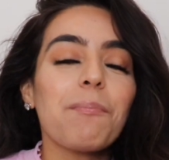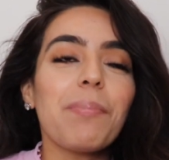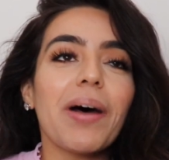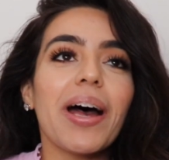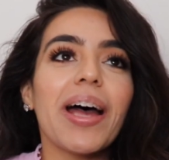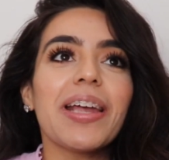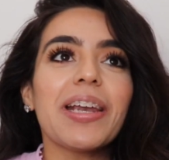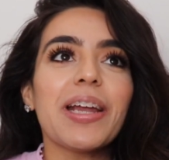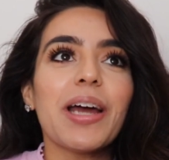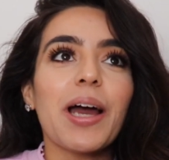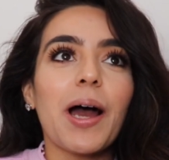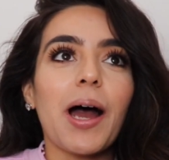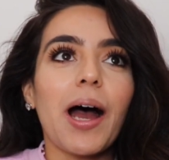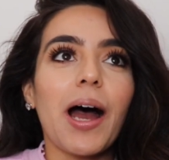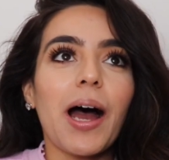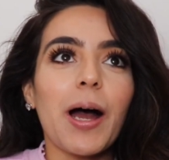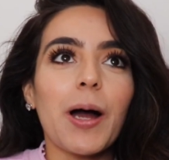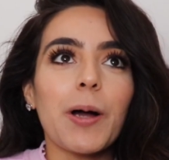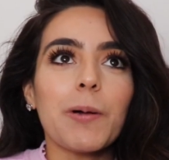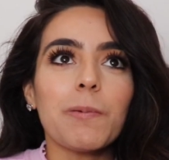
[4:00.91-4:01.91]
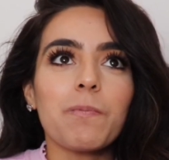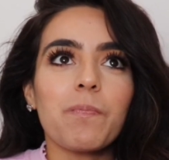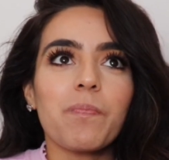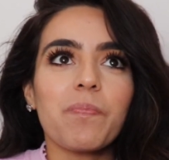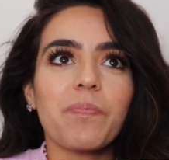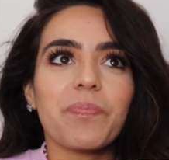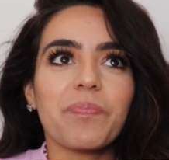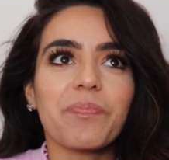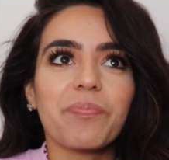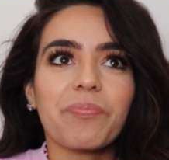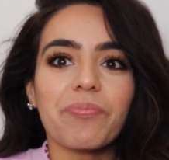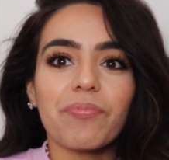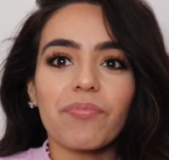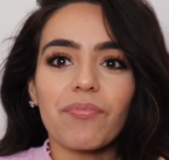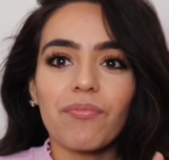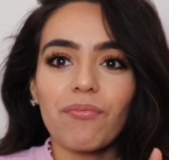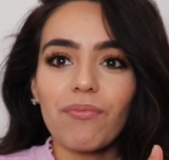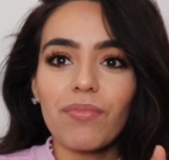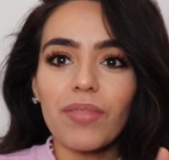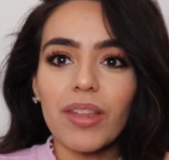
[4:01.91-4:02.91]
But um,
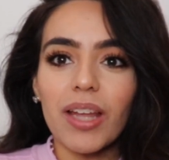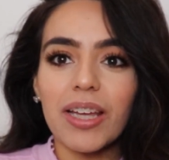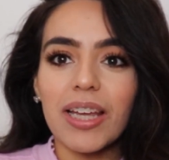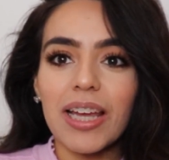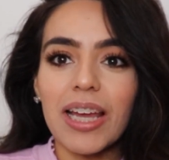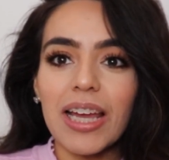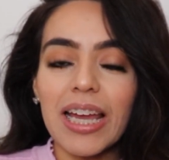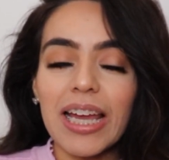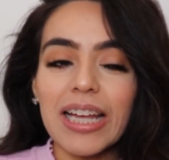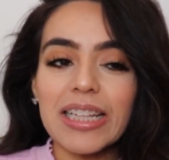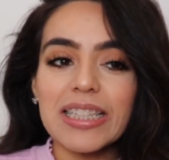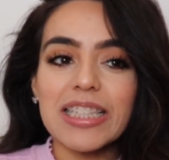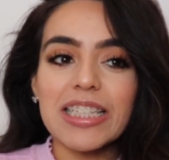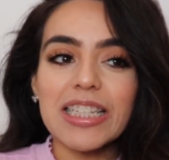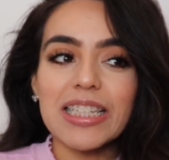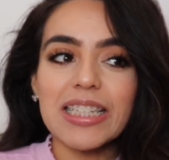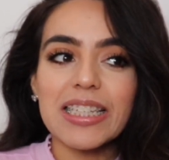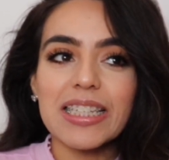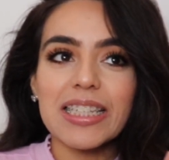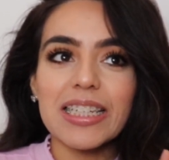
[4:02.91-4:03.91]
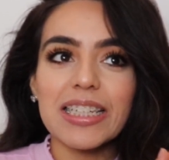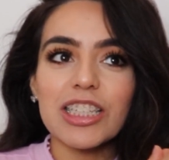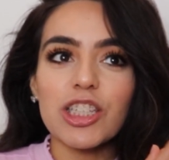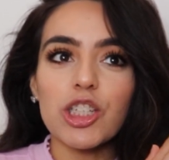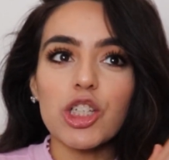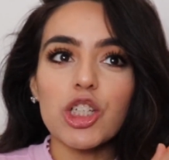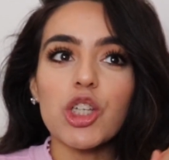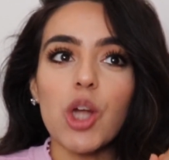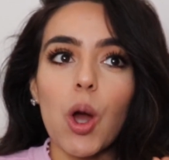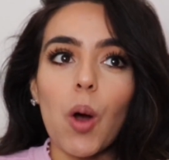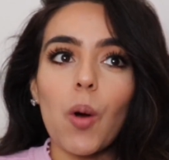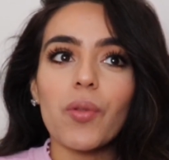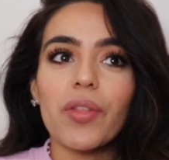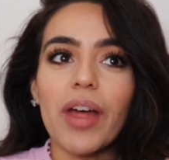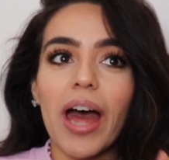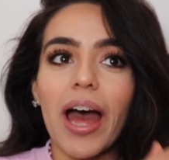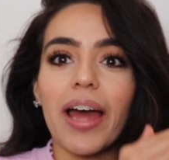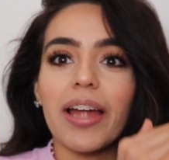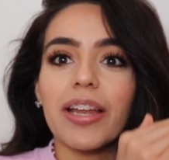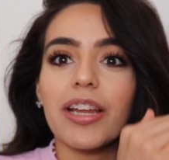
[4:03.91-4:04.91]
it, it's just to know
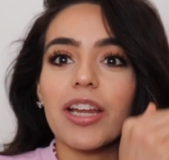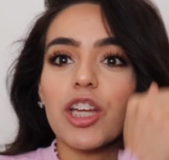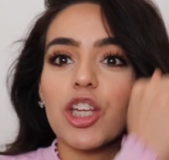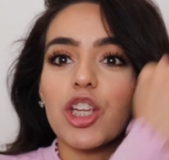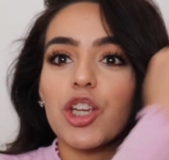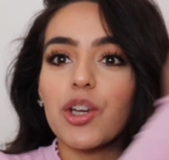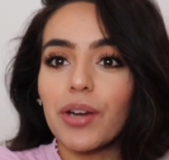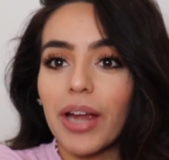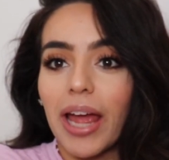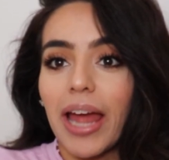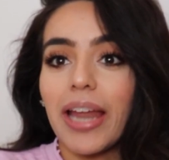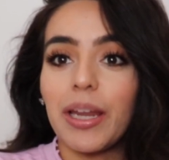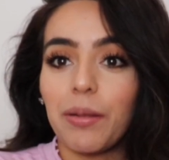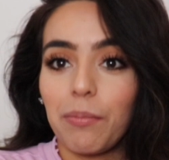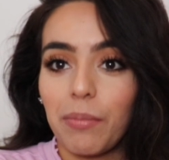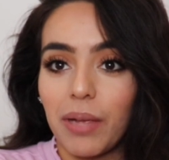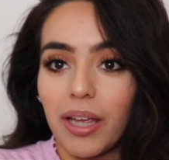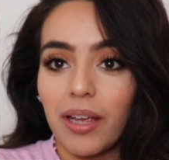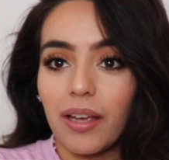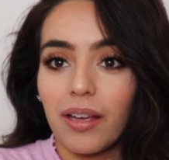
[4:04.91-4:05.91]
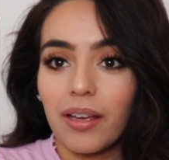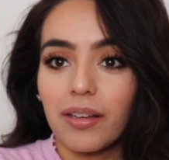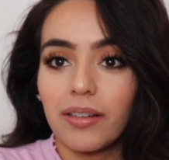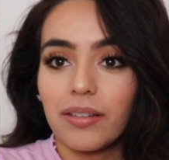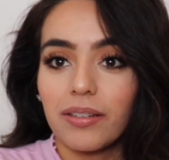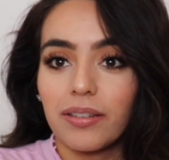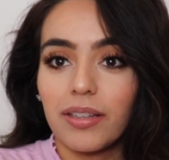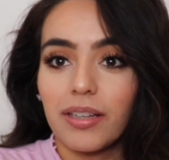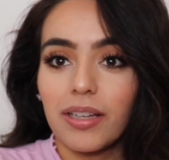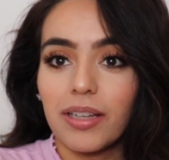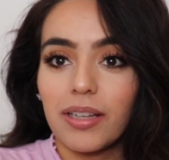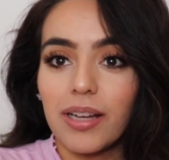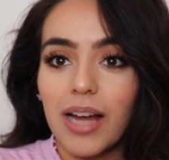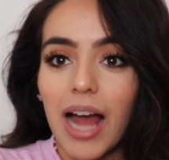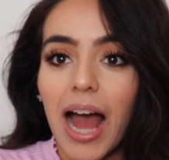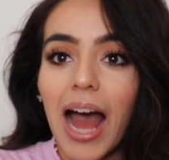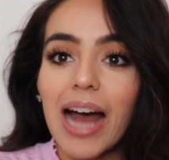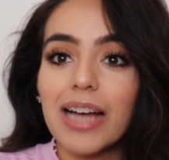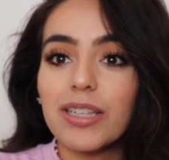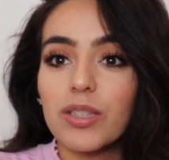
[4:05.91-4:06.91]
that your enemy
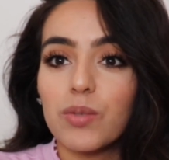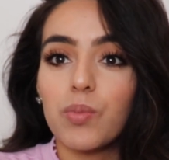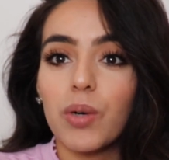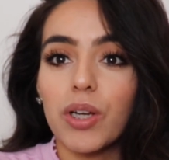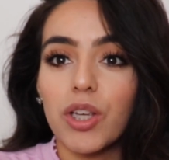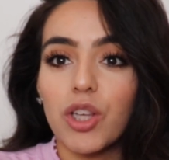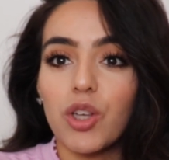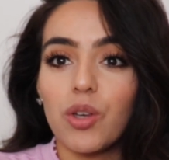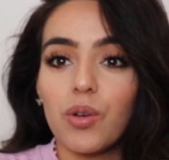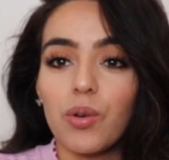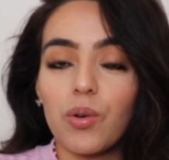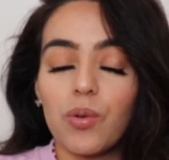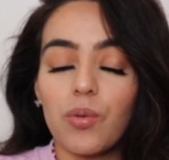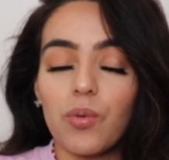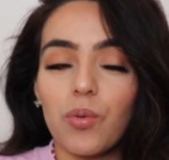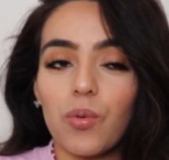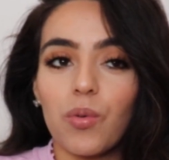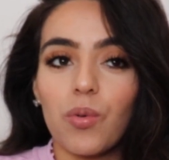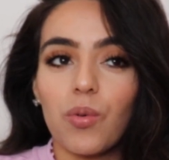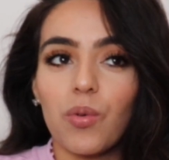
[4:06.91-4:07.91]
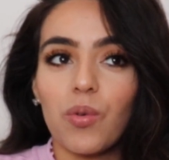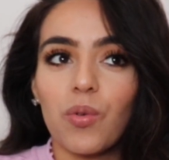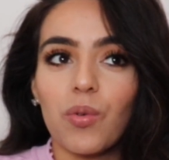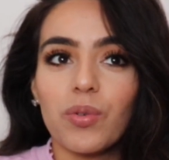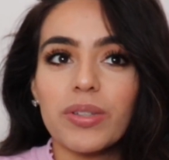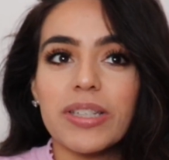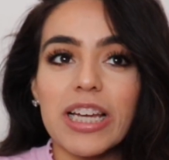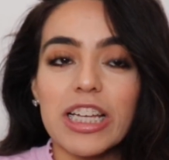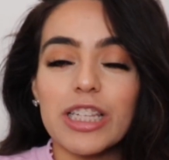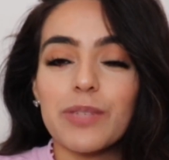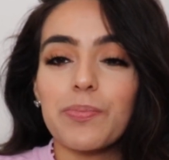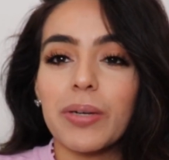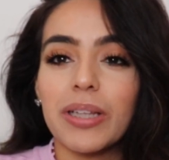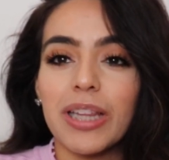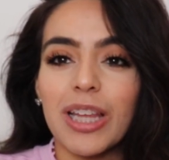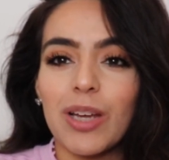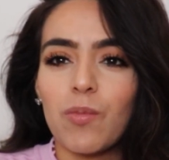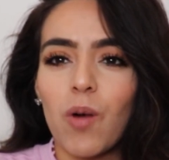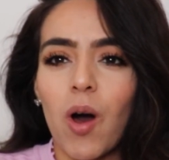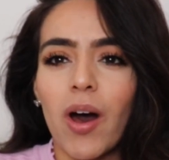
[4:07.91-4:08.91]
has what you
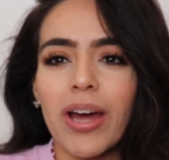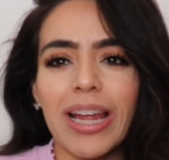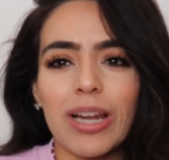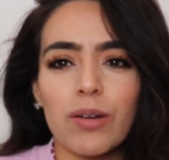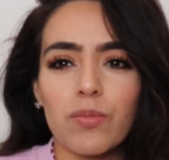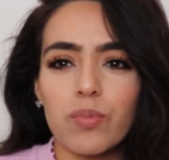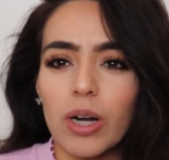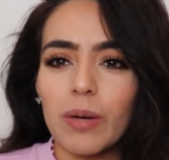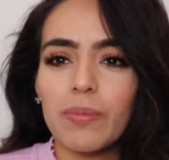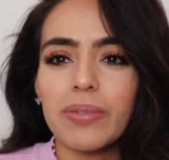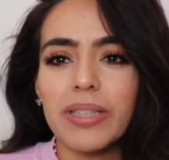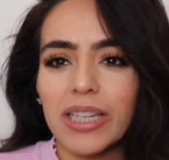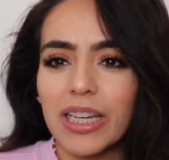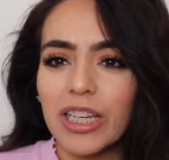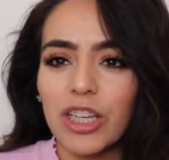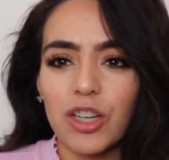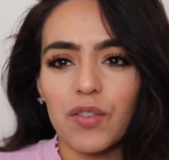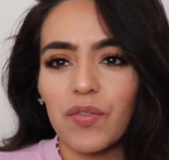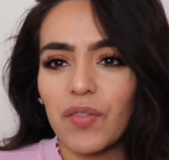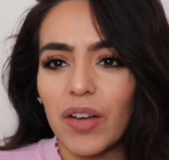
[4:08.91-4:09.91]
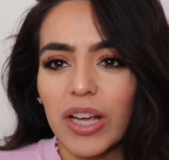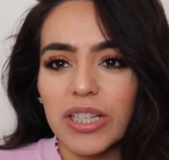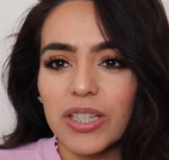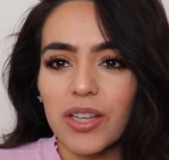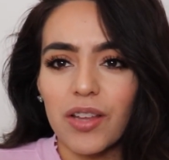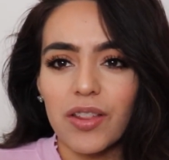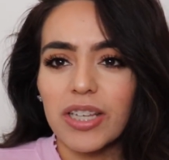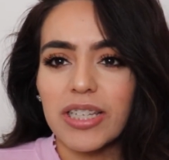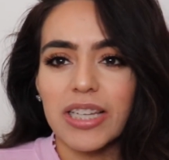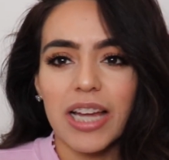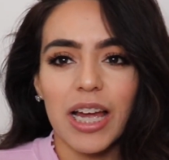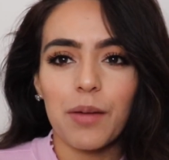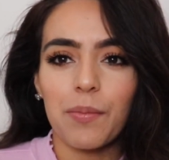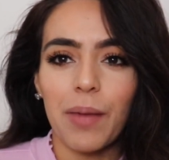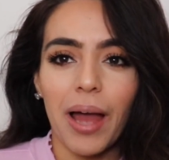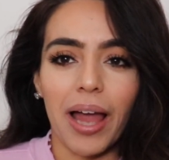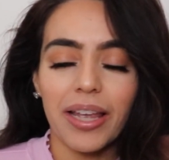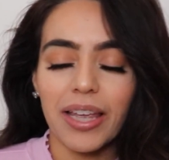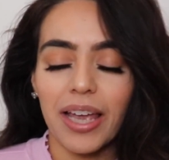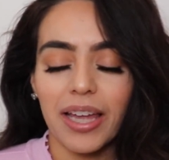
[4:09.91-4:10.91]
desperately want and rubs it in your face all the
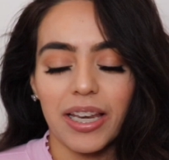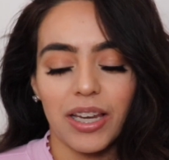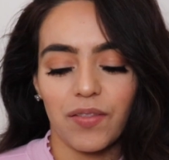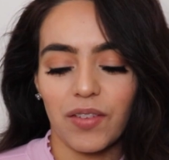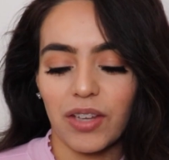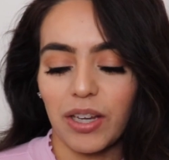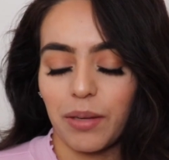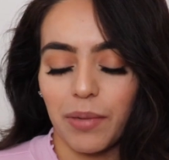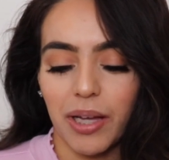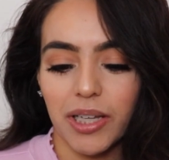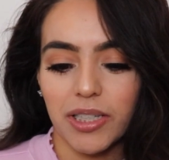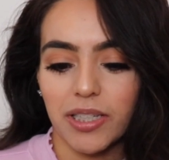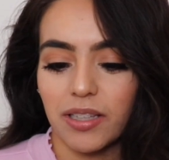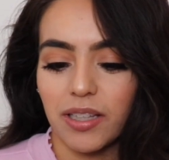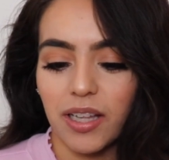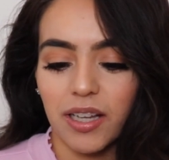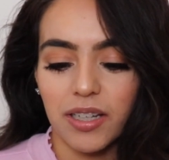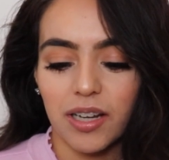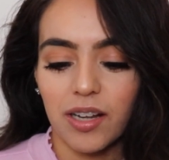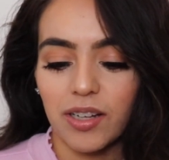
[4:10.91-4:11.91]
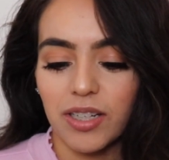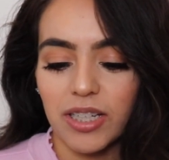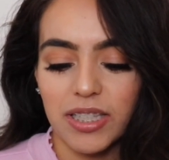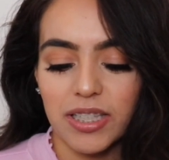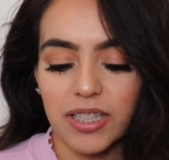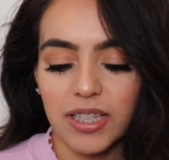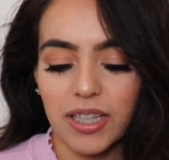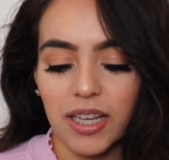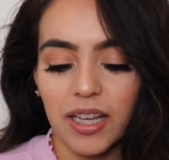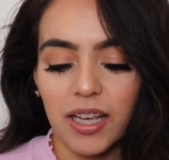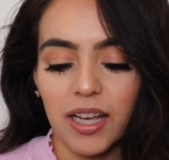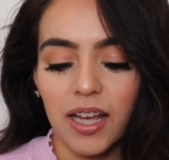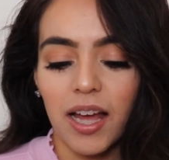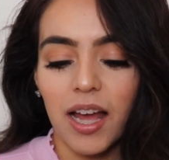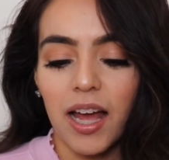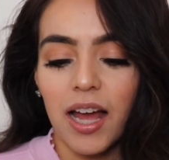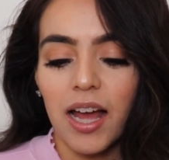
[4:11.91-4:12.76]
time i can't even imagine that honestly